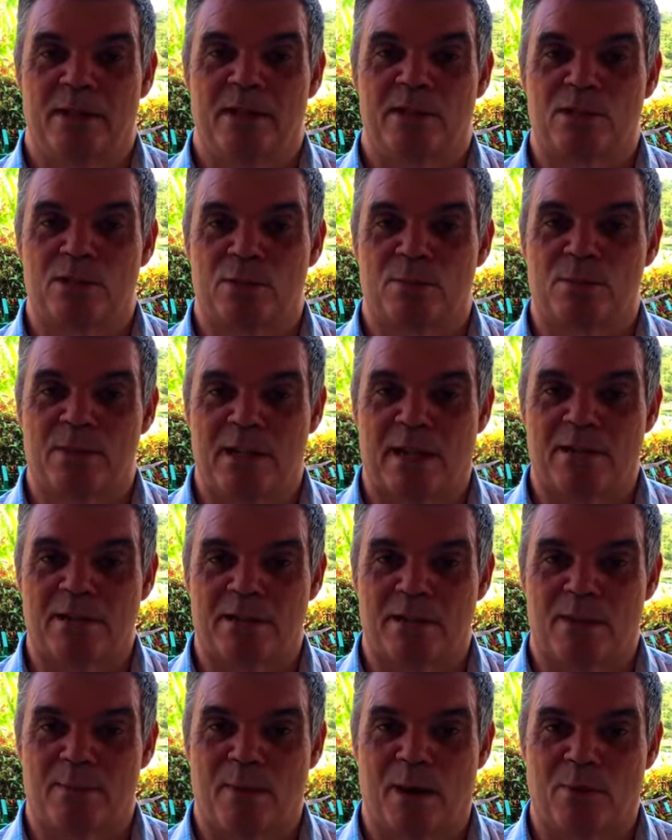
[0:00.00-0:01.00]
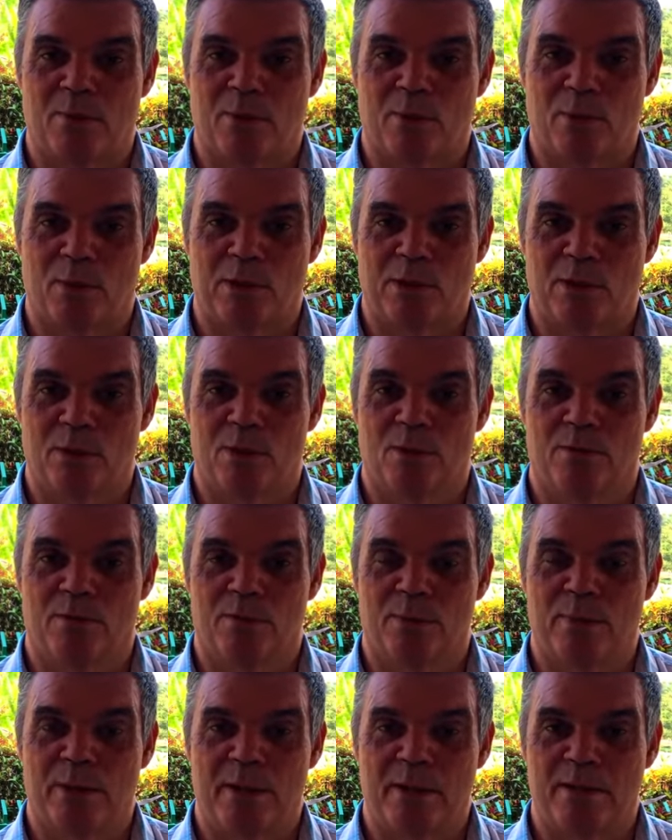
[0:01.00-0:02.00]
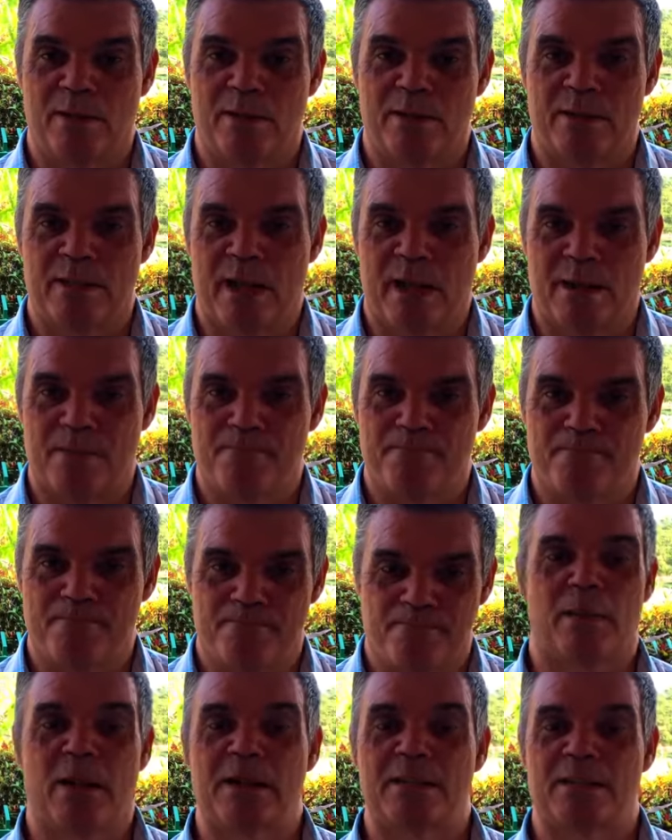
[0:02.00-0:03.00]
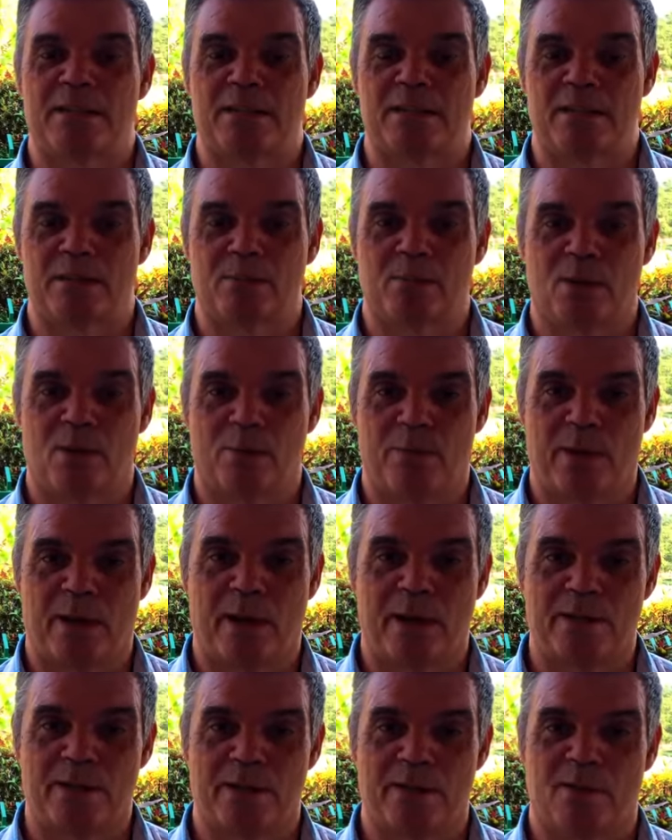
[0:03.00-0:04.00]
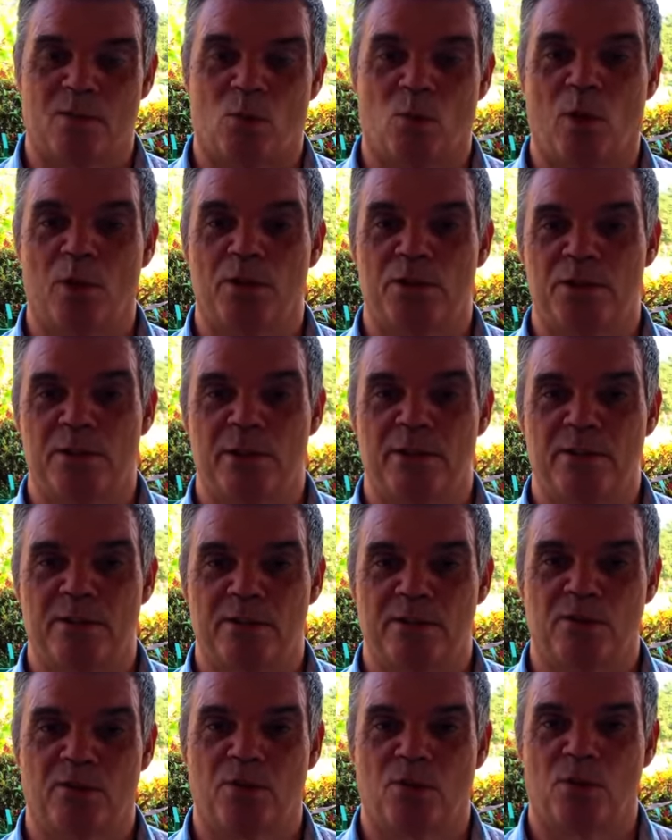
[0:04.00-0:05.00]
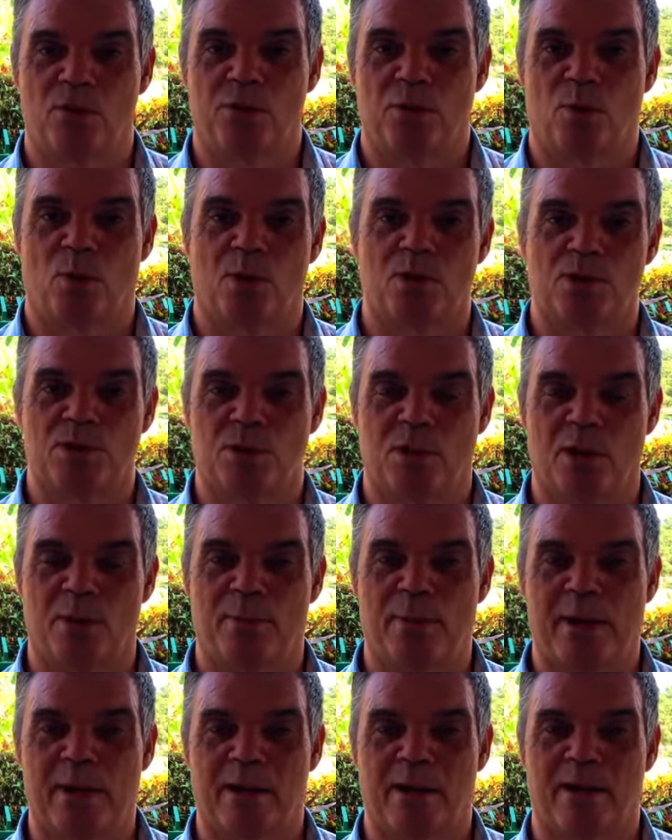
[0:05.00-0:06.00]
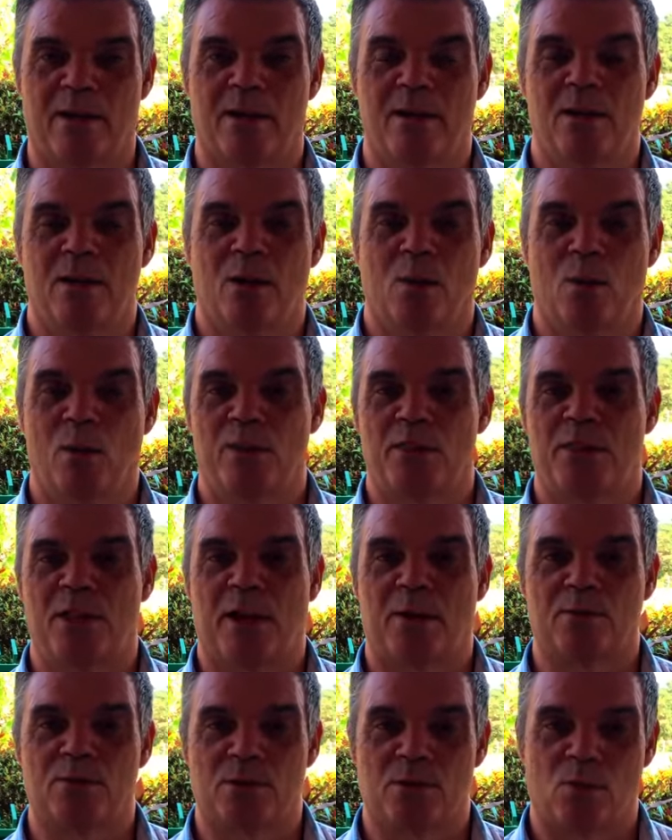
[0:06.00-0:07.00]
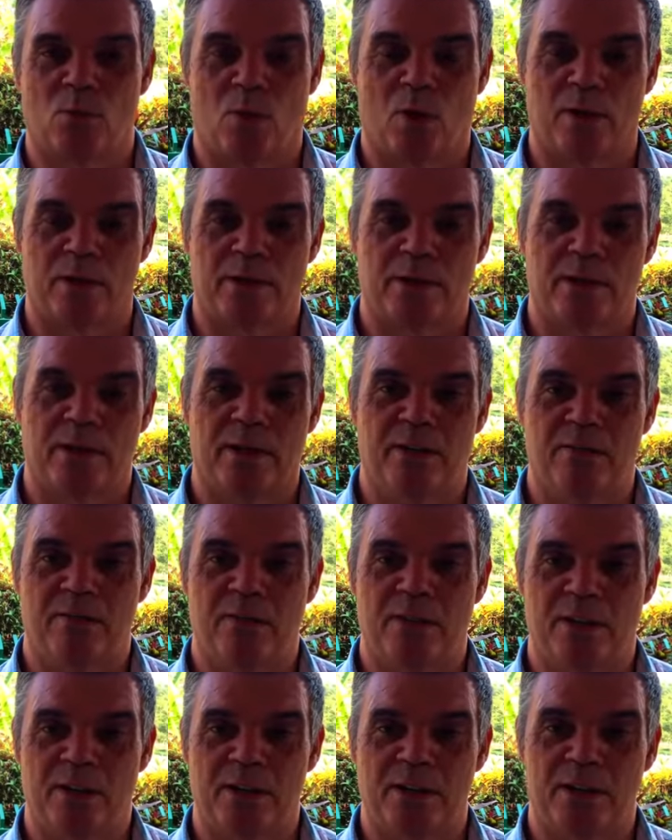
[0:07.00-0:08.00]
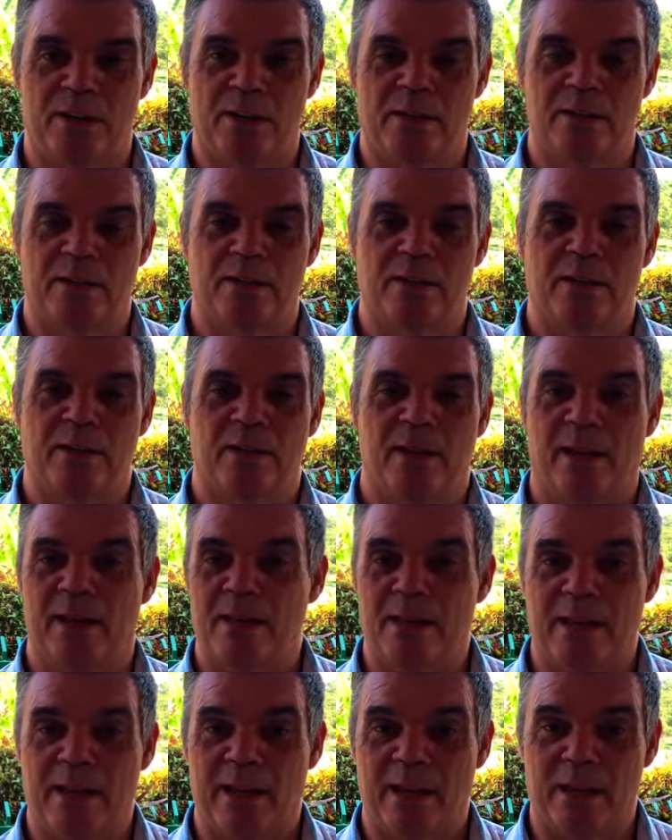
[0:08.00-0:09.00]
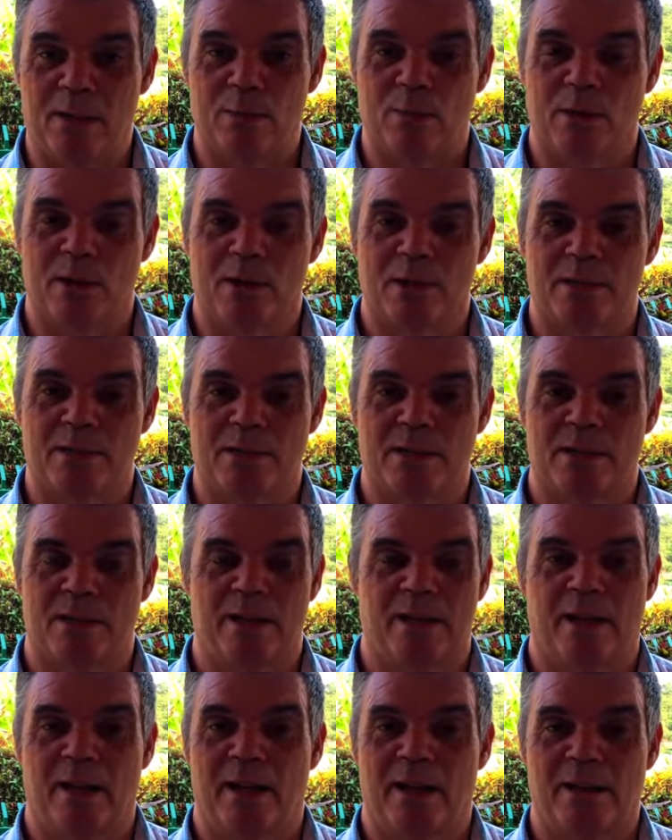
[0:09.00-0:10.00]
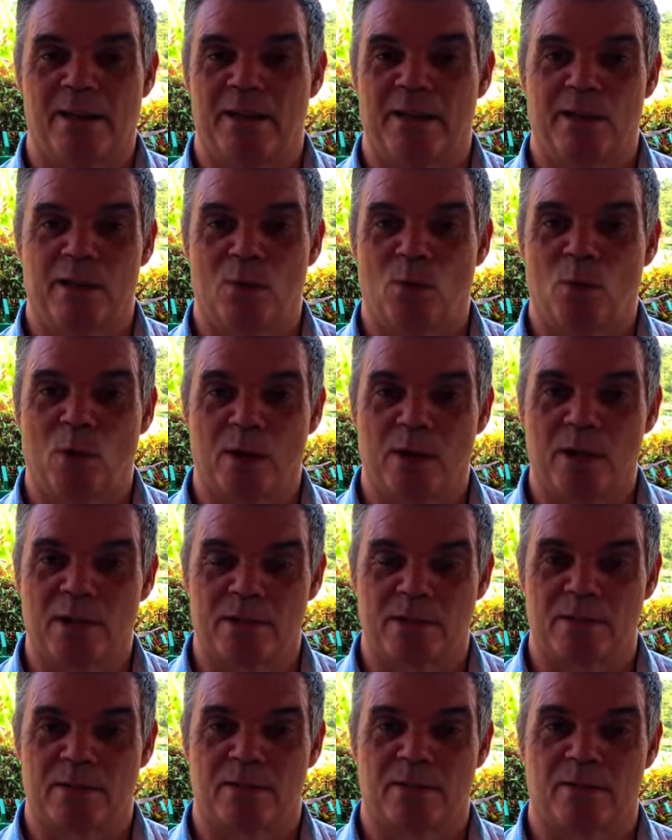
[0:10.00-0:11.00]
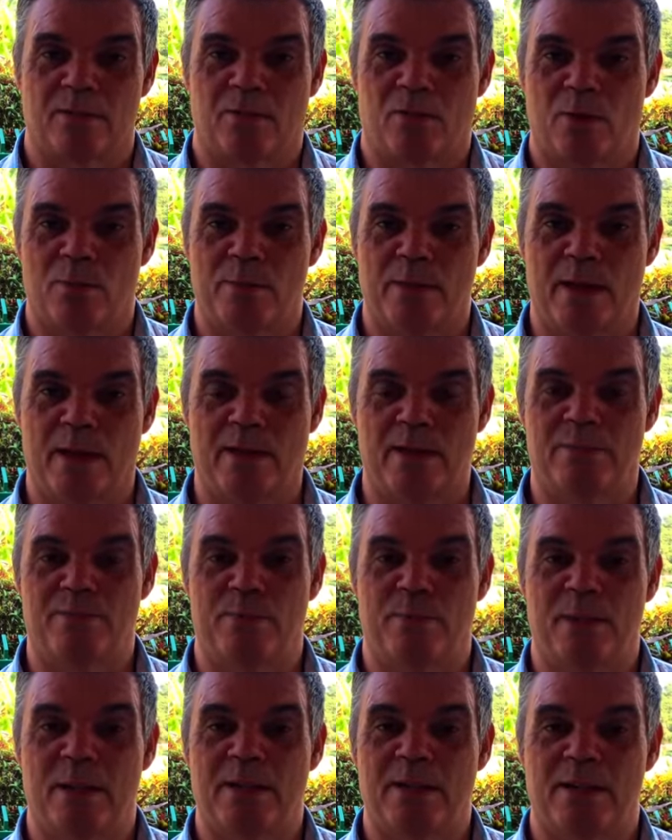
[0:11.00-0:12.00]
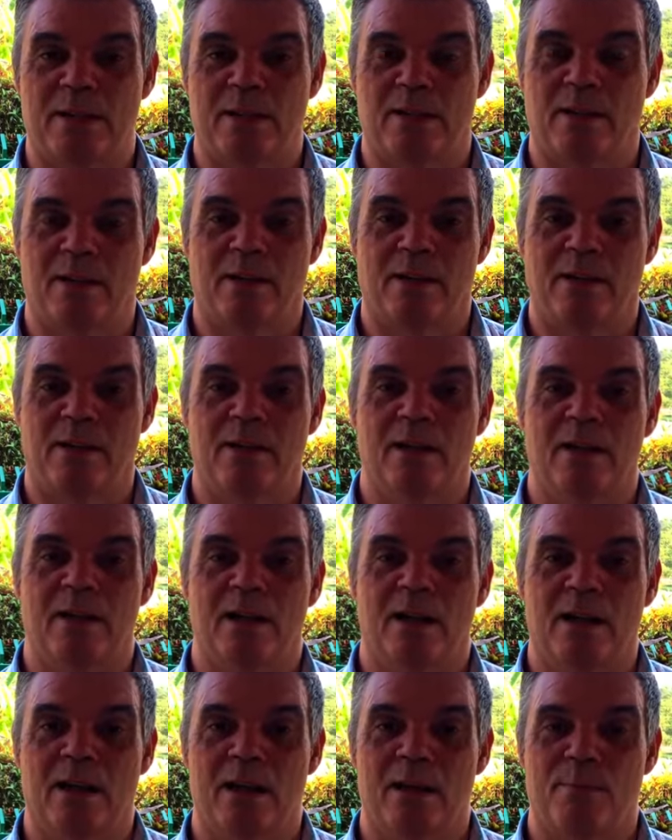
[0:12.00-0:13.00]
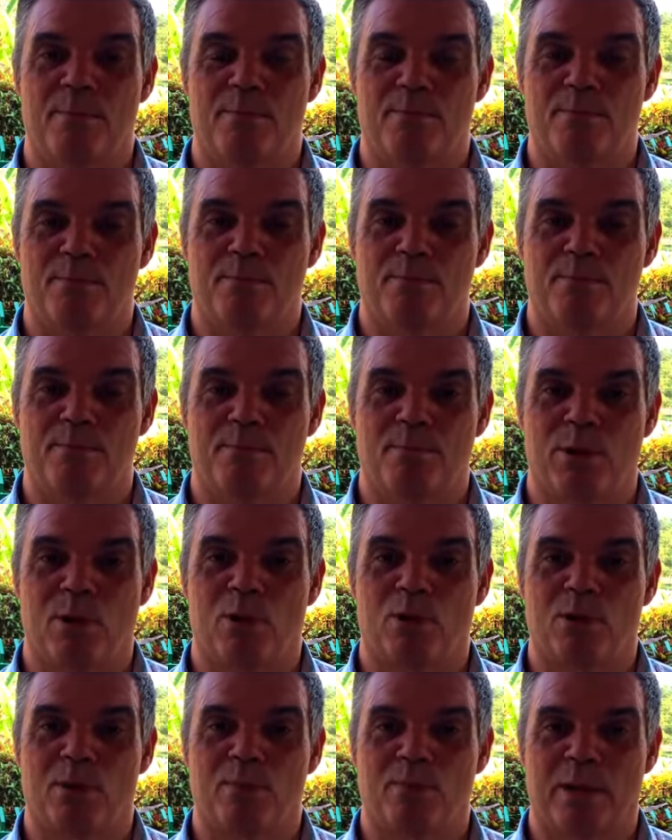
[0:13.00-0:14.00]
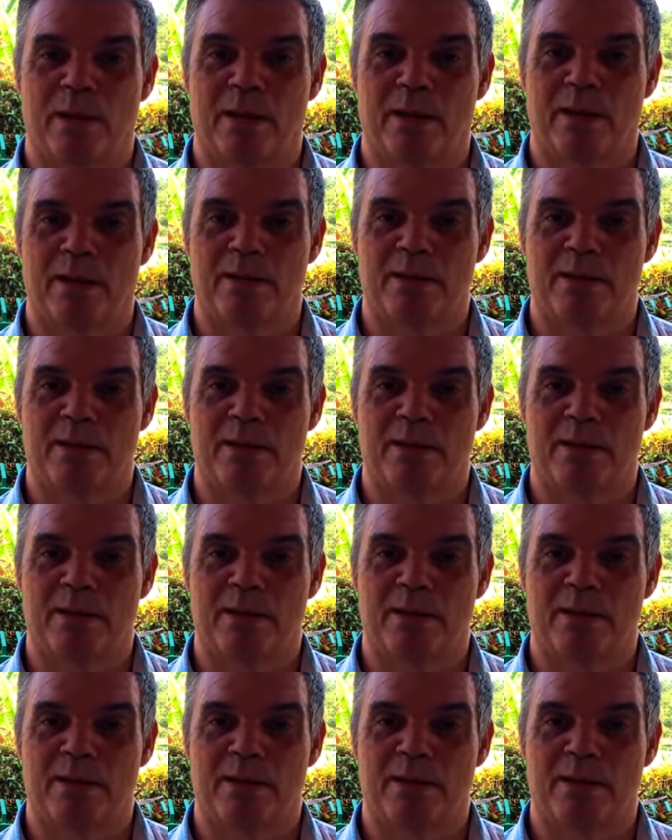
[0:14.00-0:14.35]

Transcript: a substantial amount of money over a period of time. My system comprises of one 340 watt solar panel, 1000 watt inverter, and the cables, and then it works from there. It's basically a plug and play